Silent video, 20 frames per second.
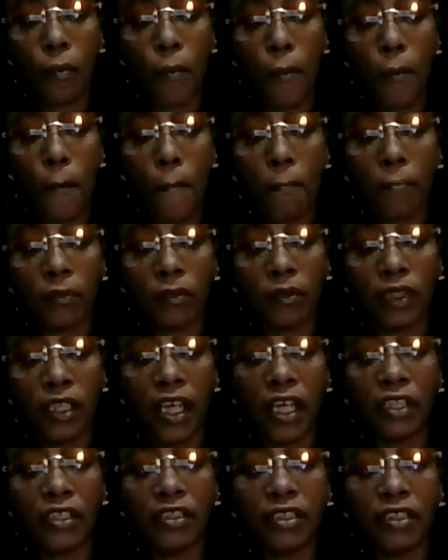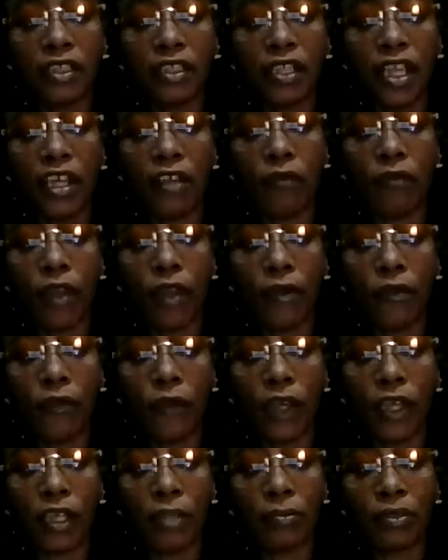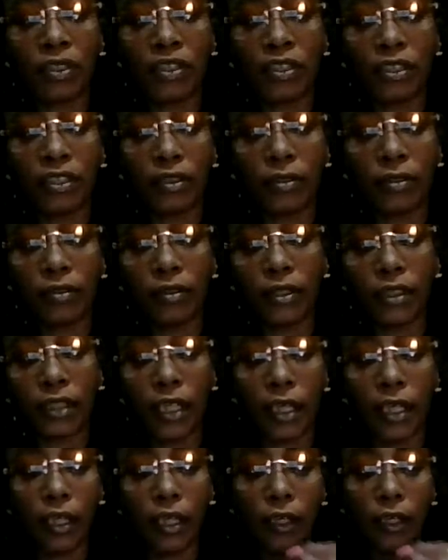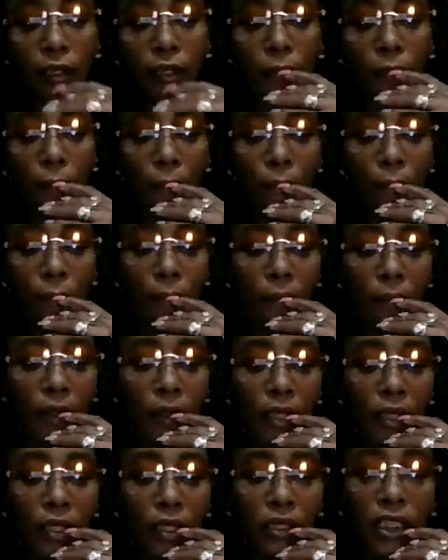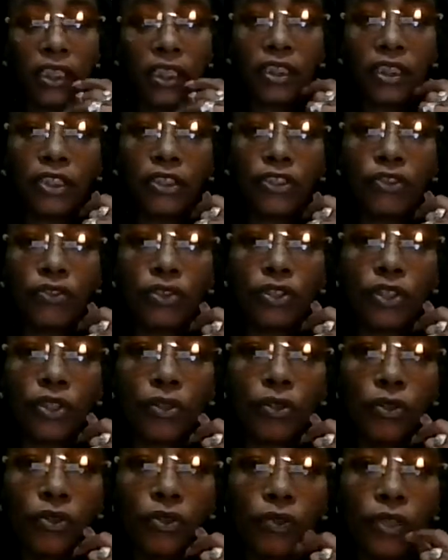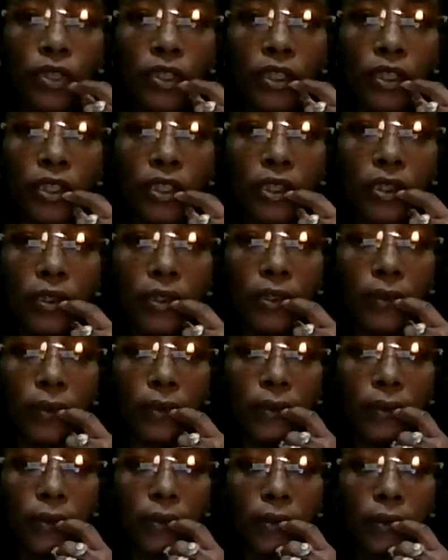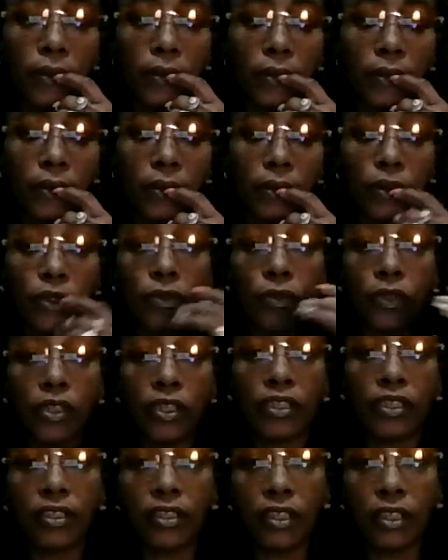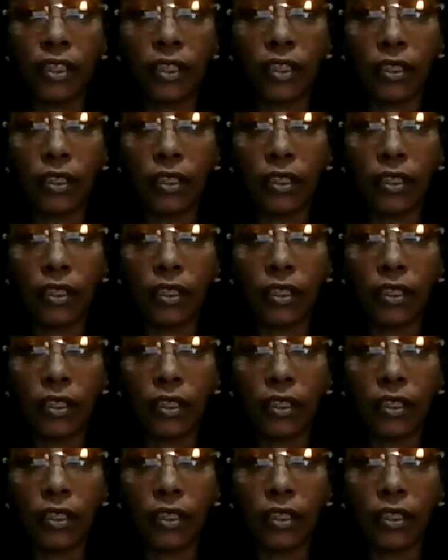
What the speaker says: dynasty, like Ramsey time, they did you so greedy. Greasy.